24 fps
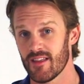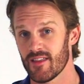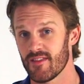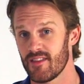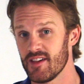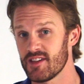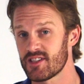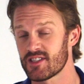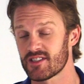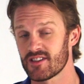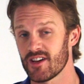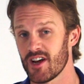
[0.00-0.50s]

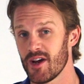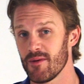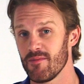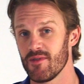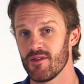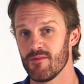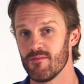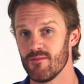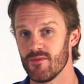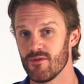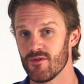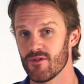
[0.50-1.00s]
This time
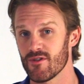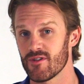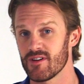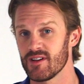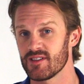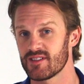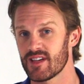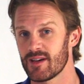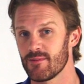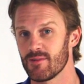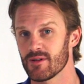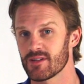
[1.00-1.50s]
the Moor
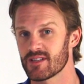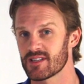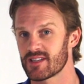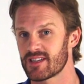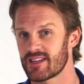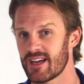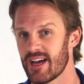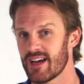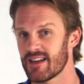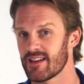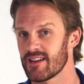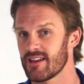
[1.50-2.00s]
is able to
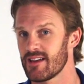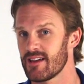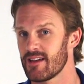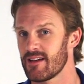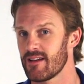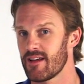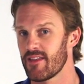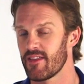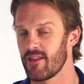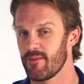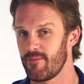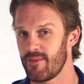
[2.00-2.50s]
get
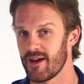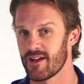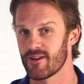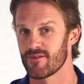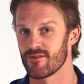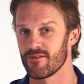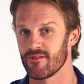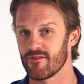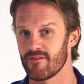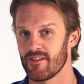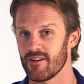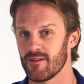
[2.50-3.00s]
the
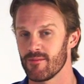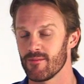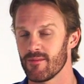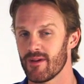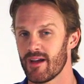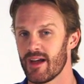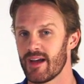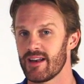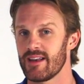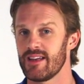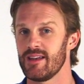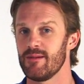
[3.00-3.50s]
better of him,
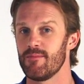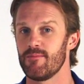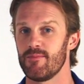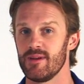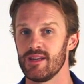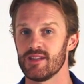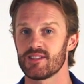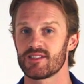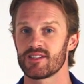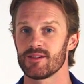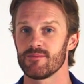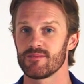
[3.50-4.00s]
and he
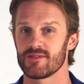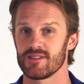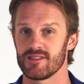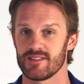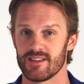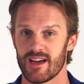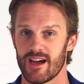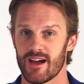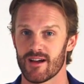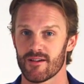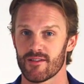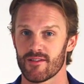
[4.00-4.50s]
beats him to
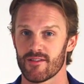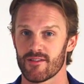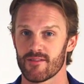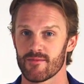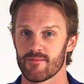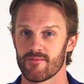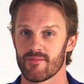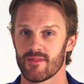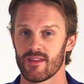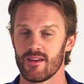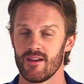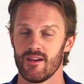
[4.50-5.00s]
death.
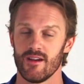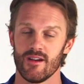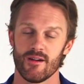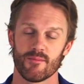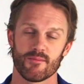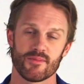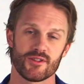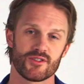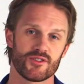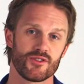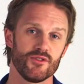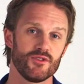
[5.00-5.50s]

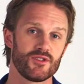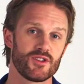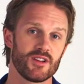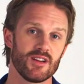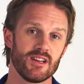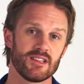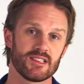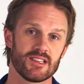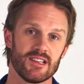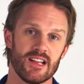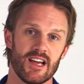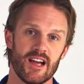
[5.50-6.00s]
Petrushka
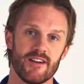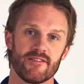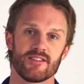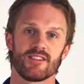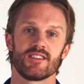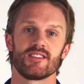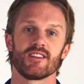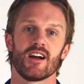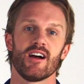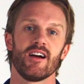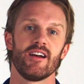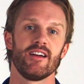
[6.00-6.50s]
is
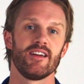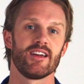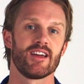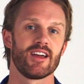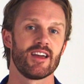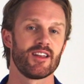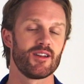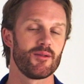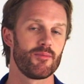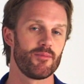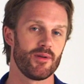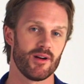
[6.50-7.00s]
left dying
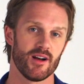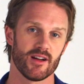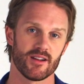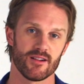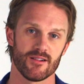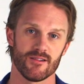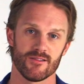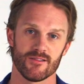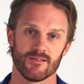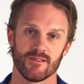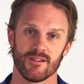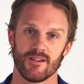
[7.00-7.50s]
in a
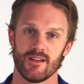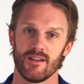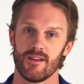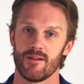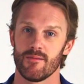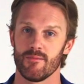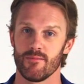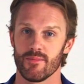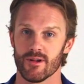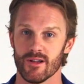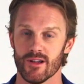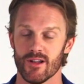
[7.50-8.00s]
puddle
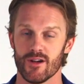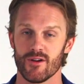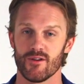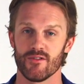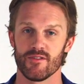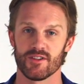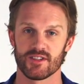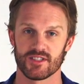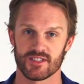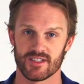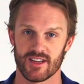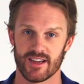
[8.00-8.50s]
below
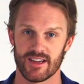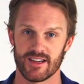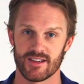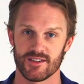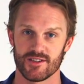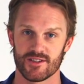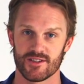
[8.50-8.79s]
the stage.